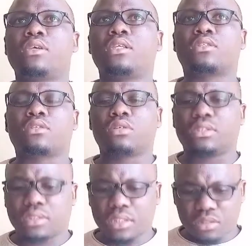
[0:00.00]
It's
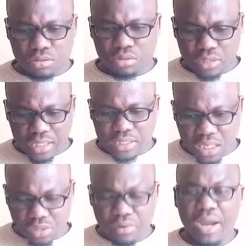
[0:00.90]
not
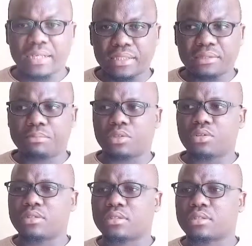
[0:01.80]
actually right,
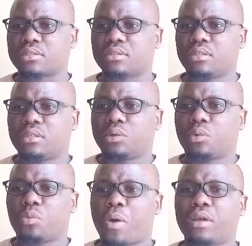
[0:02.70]
because
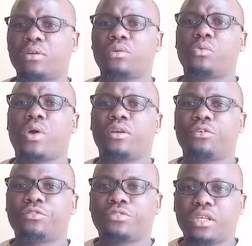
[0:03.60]
one
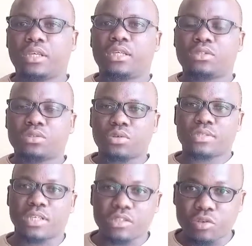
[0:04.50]
of the
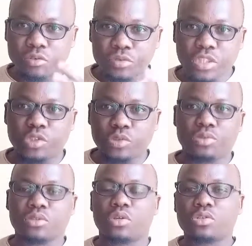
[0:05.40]
sources of
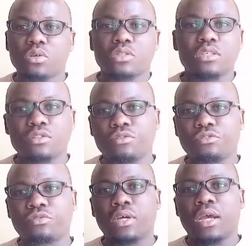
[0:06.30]
issues or sources
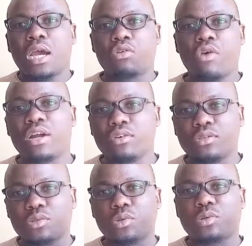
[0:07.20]
of
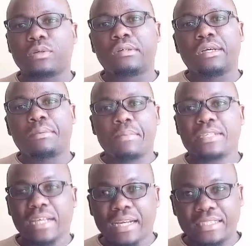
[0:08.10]
quarrels or
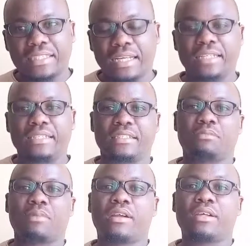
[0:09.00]
misunderstandings
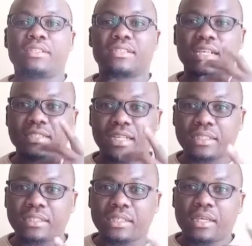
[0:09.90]
in marriage is
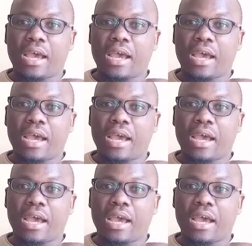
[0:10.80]
actually